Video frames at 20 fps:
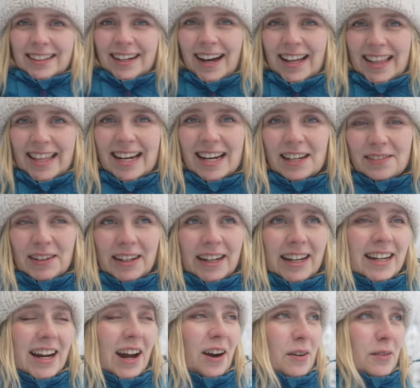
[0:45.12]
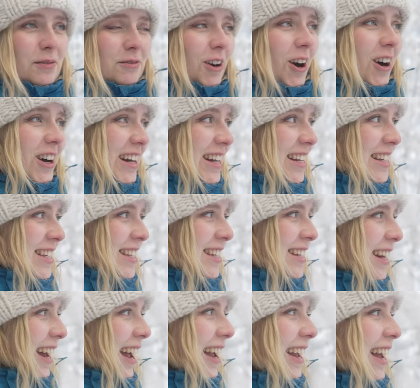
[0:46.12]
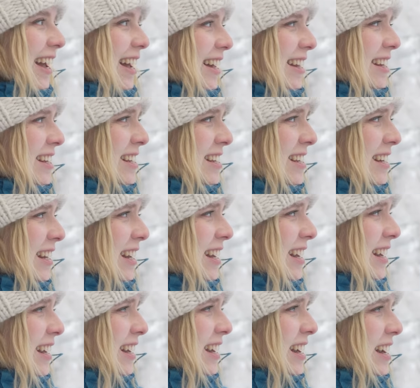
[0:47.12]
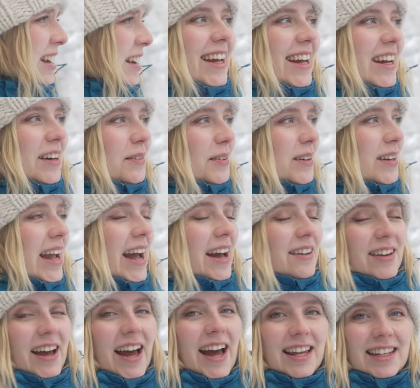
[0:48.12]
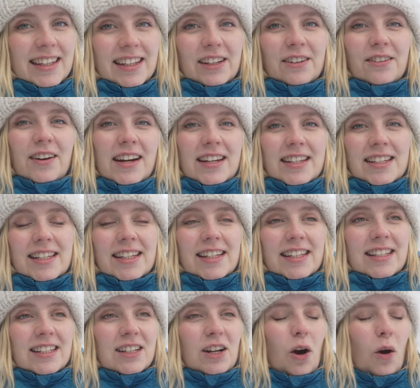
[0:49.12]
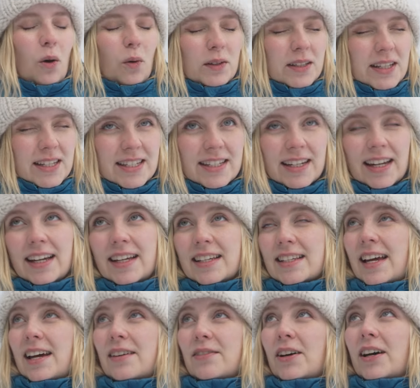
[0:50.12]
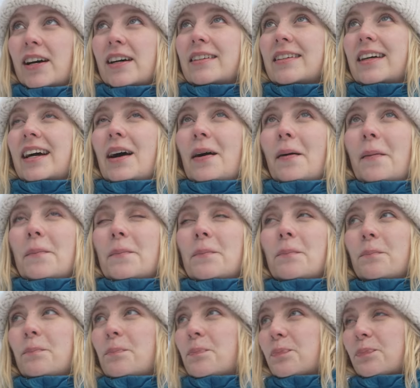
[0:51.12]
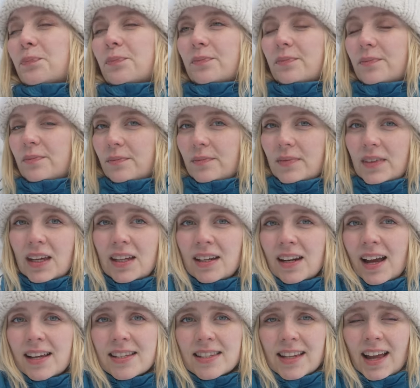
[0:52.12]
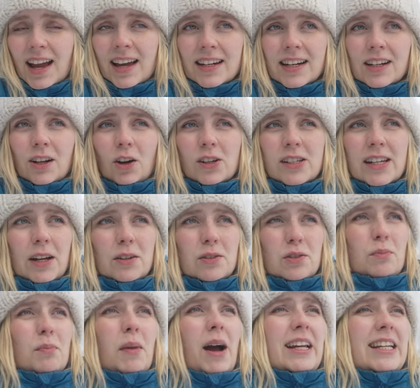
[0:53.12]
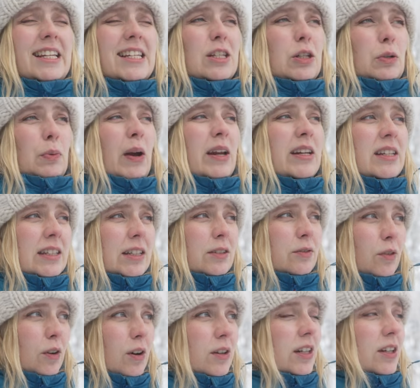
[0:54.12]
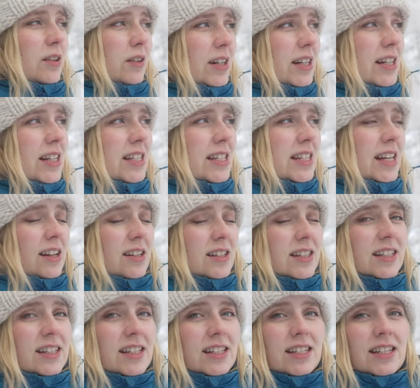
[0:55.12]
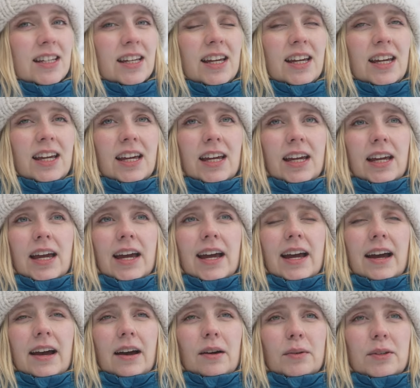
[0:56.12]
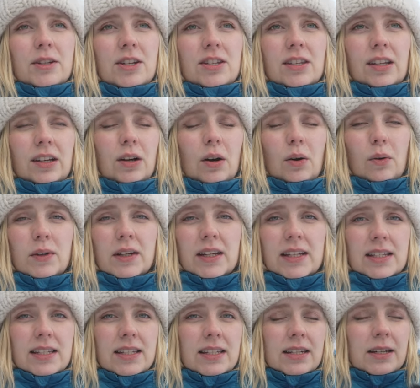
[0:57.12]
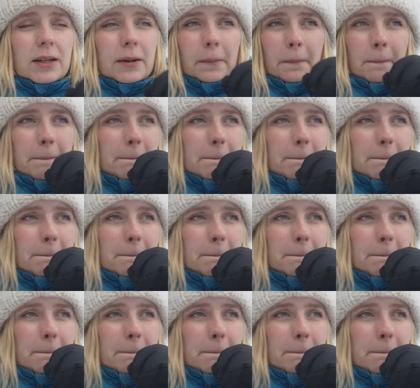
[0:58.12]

are they living in our forest? I guess. We have had the craziest, coldest days ever. Last night it got down to minus 24 degrees Celsius, which is the coldest